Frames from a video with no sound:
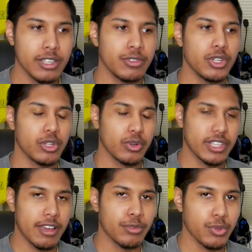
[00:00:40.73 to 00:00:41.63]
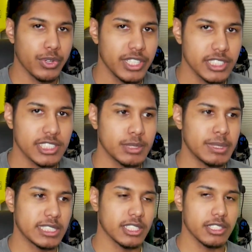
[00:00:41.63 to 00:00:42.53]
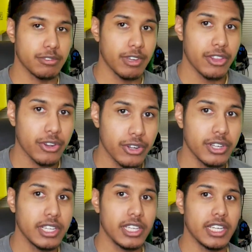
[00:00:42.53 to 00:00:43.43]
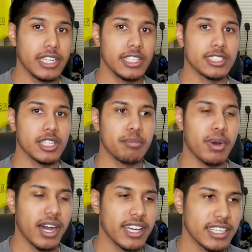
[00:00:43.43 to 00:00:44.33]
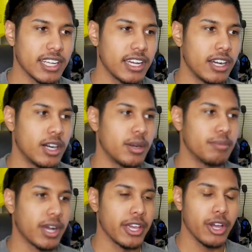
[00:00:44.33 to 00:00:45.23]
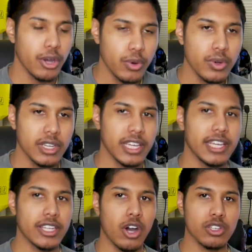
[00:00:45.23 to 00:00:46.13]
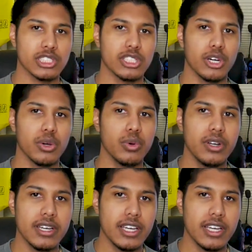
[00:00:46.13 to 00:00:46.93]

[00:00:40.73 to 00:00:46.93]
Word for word: If you don't know what F3 is, it's basically Feather and it is a bot um, IO and also